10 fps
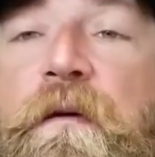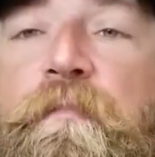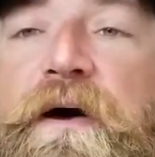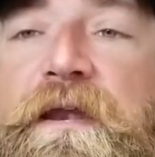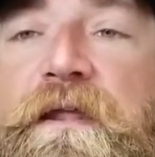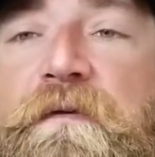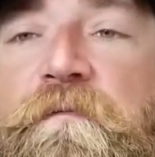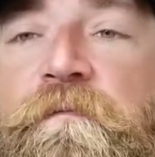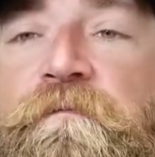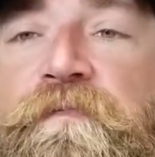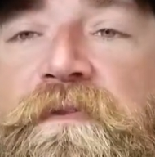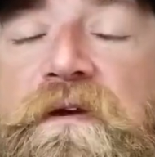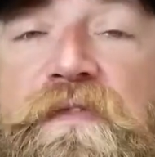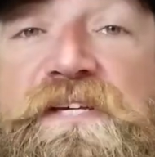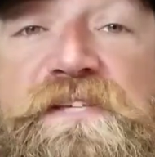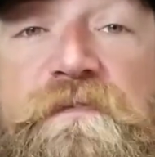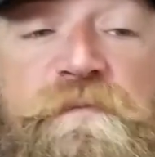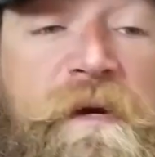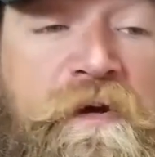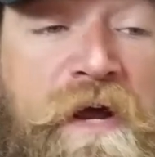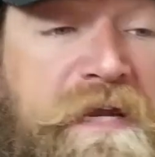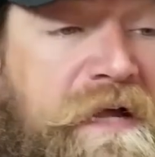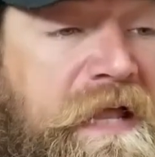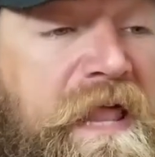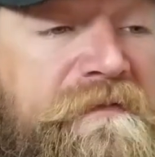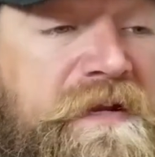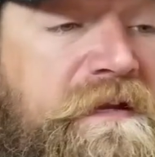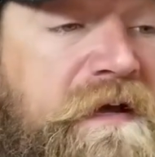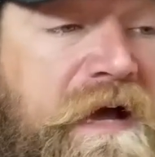But this stuff's been great. I love it.